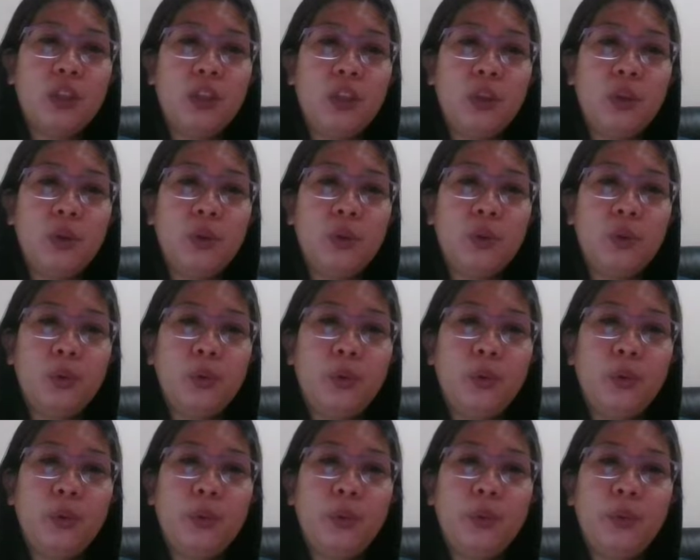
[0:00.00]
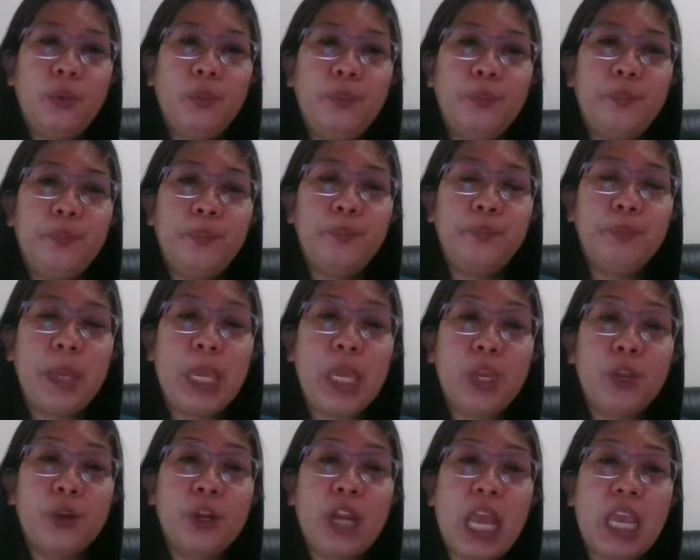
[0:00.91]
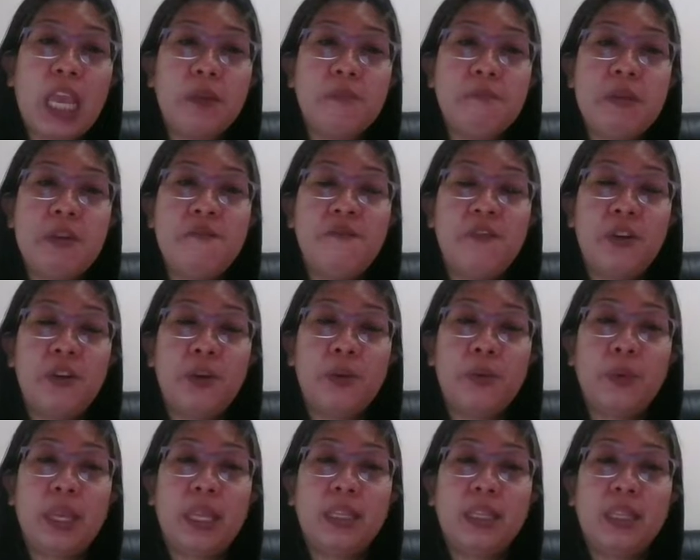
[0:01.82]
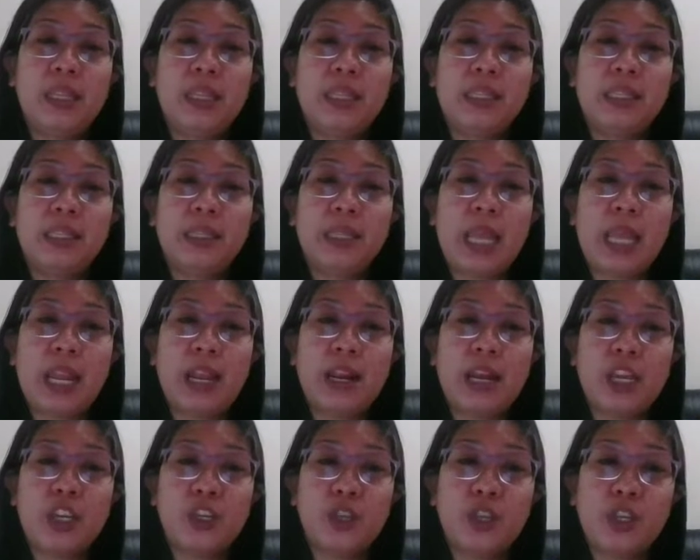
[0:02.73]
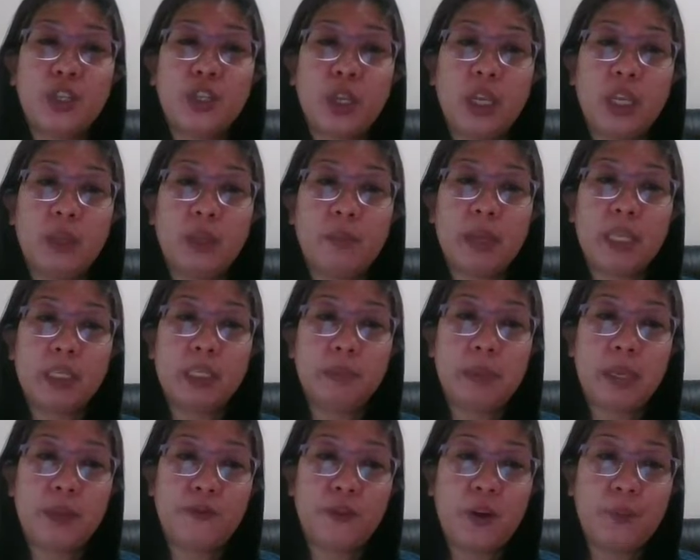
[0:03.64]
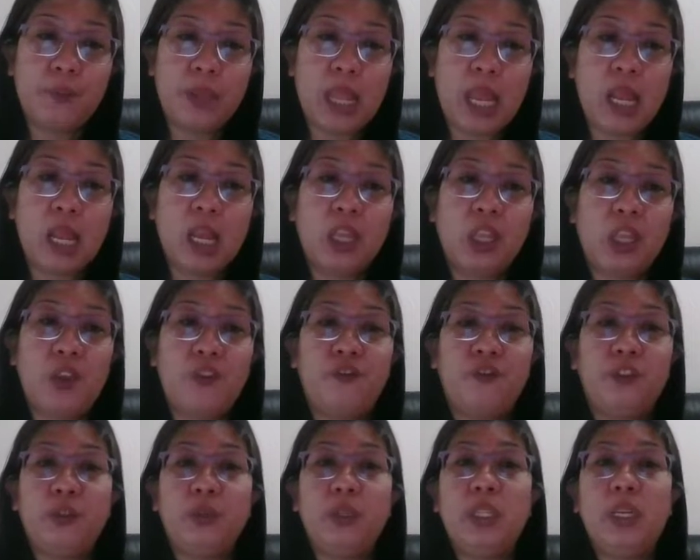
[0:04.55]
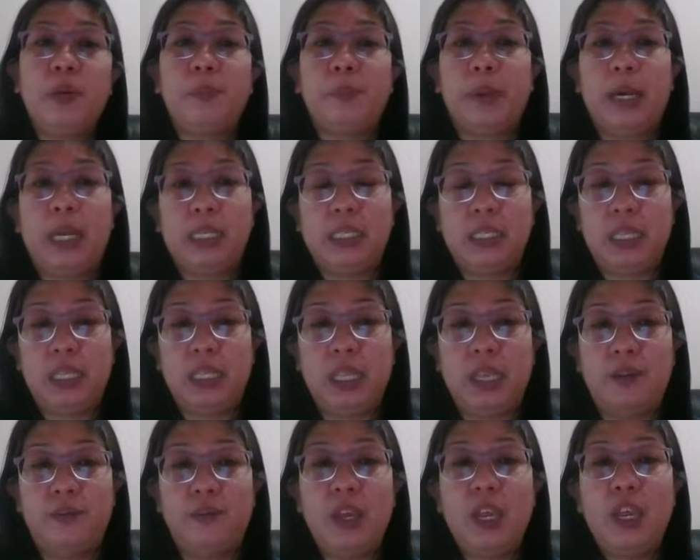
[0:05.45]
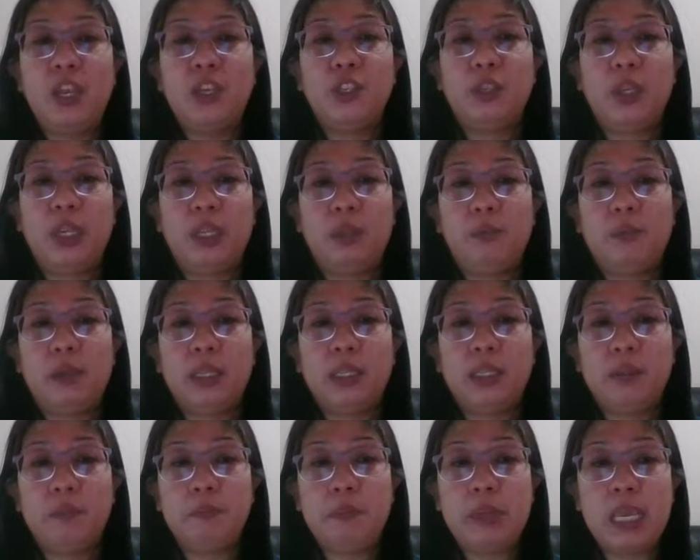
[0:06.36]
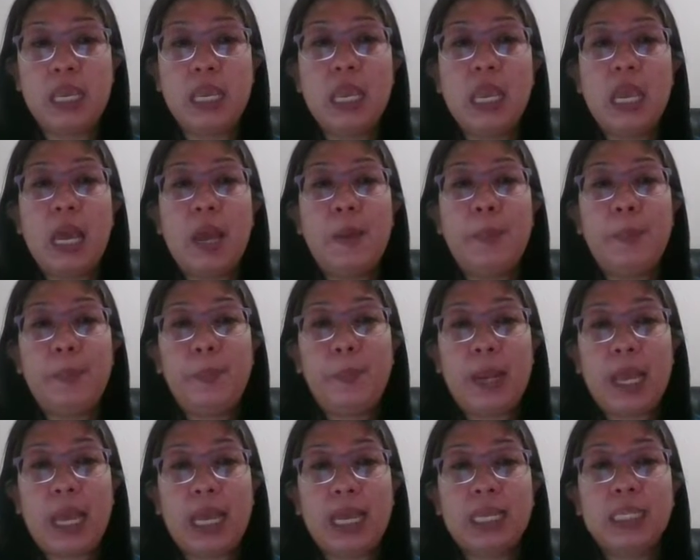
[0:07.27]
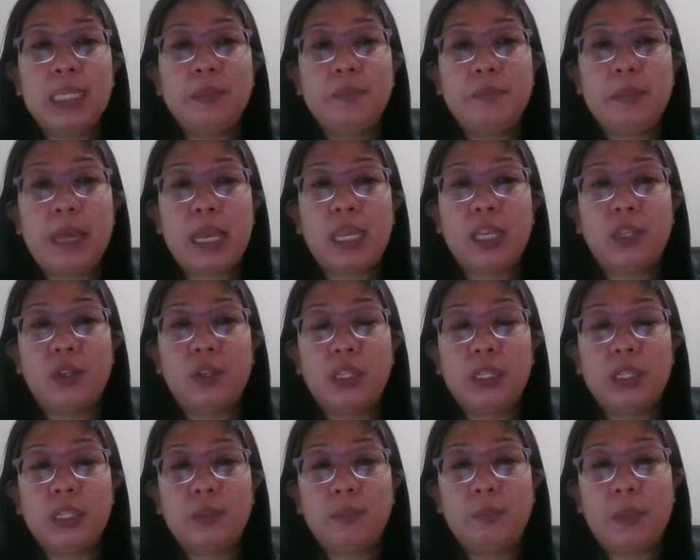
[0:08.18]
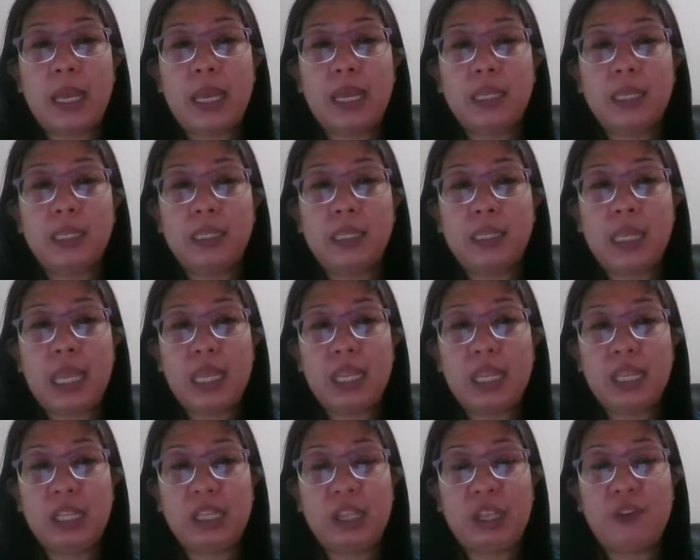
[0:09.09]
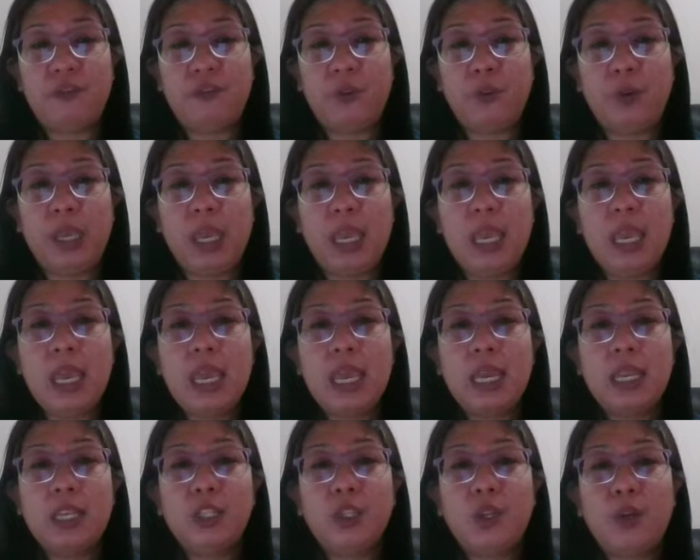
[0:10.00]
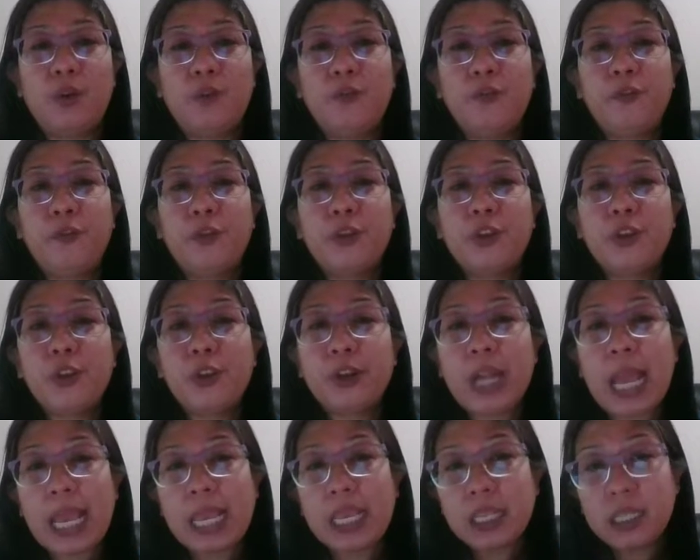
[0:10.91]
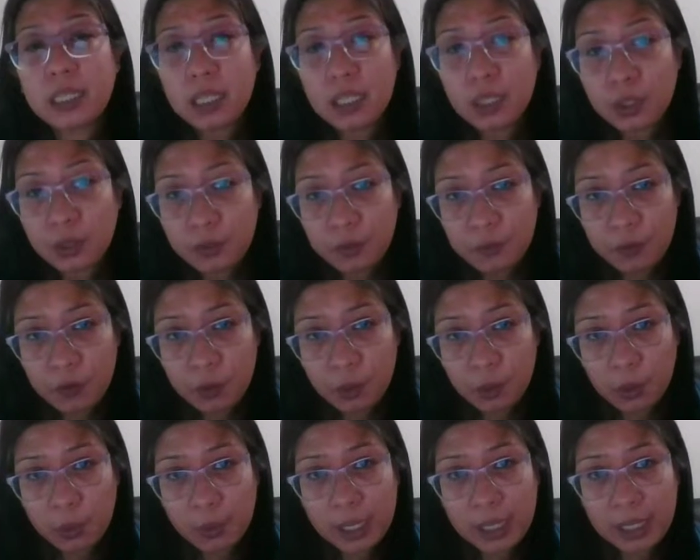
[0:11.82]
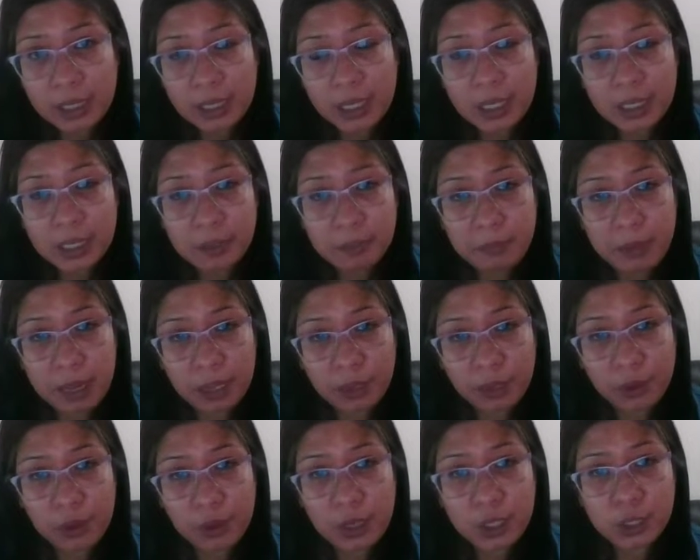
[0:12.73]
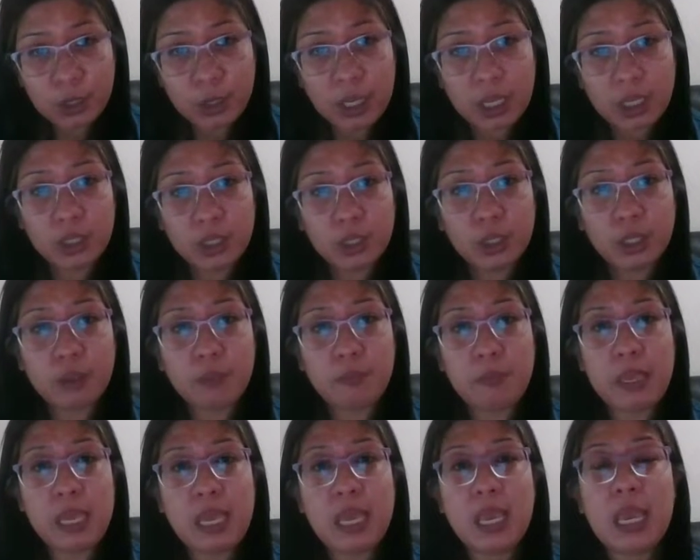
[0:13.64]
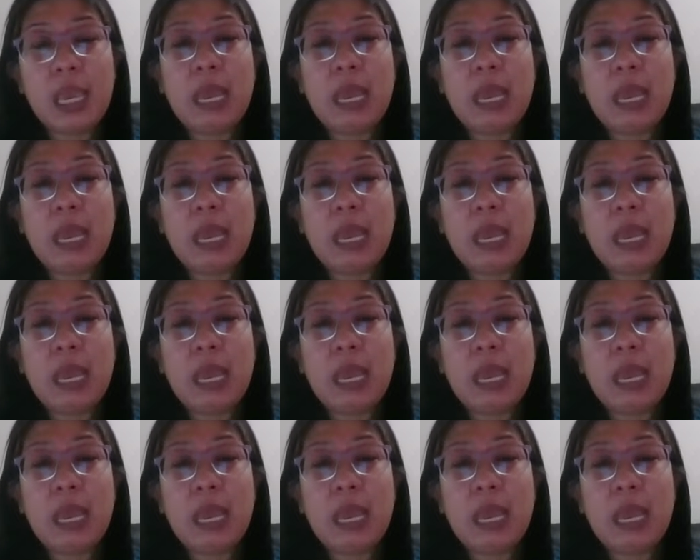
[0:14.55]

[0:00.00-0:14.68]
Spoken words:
you make your IB flow in this direction? So it must be from negative to the positive. So it must be plus, minus, plus, negative. Okay, so for your IC to flow in this manner, so it should be